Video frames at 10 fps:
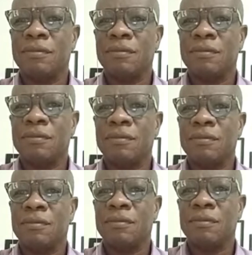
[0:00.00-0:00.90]

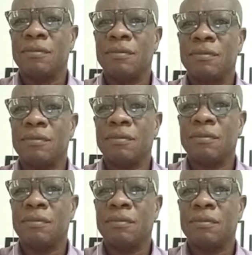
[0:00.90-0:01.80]

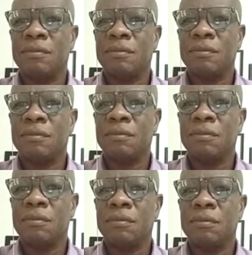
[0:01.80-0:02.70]

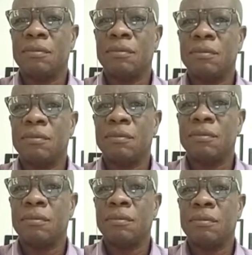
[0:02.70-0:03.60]

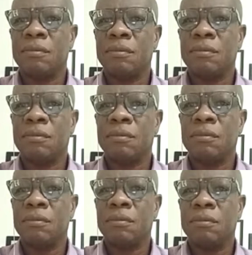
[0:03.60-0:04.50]

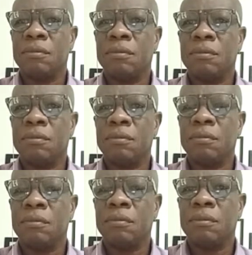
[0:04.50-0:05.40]

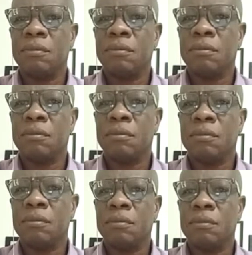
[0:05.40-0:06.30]

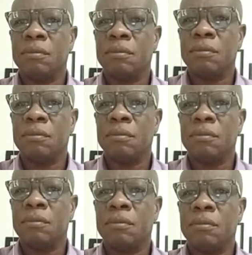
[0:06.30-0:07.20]

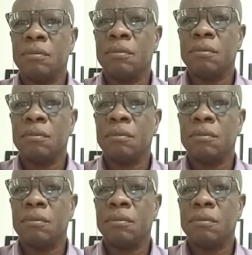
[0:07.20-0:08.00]
(silent)